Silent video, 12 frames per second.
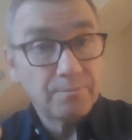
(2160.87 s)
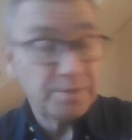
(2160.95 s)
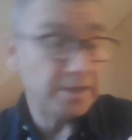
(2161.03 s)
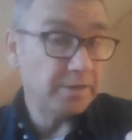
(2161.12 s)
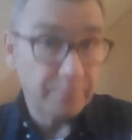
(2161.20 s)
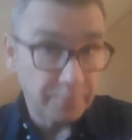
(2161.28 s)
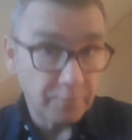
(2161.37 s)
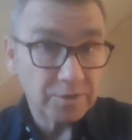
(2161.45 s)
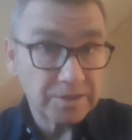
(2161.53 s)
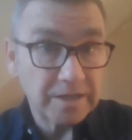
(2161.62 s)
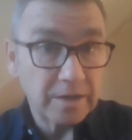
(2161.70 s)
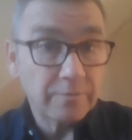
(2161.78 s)
being for
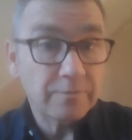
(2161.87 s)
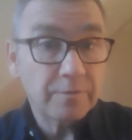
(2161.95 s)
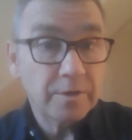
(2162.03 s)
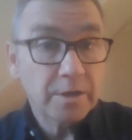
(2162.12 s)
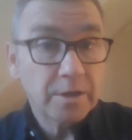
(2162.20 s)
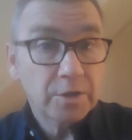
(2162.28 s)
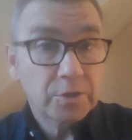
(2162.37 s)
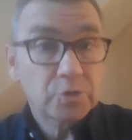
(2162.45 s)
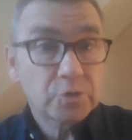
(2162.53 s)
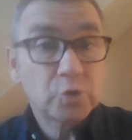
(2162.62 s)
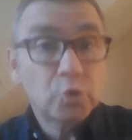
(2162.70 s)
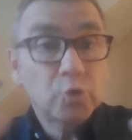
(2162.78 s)
self,
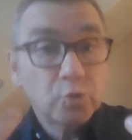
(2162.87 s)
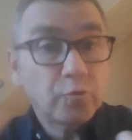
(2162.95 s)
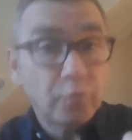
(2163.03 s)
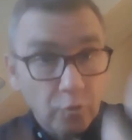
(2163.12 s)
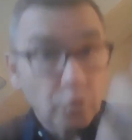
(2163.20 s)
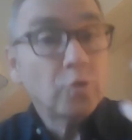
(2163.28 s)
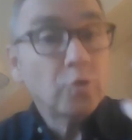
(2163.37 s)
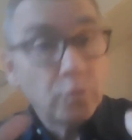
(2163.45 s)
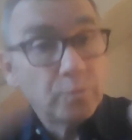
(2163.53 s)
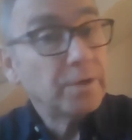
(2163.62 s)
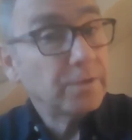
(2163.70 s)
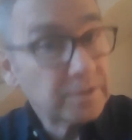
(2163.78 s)
to, for
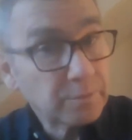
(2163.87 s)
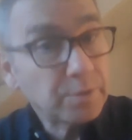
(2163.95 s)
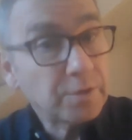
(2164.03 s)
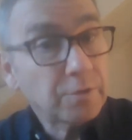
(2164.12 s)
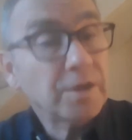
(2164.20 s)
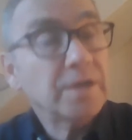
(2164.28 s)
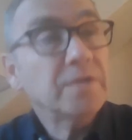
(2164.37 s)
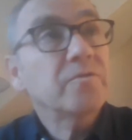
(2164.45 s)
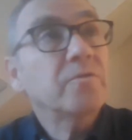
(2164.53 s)
whom there is appearing, and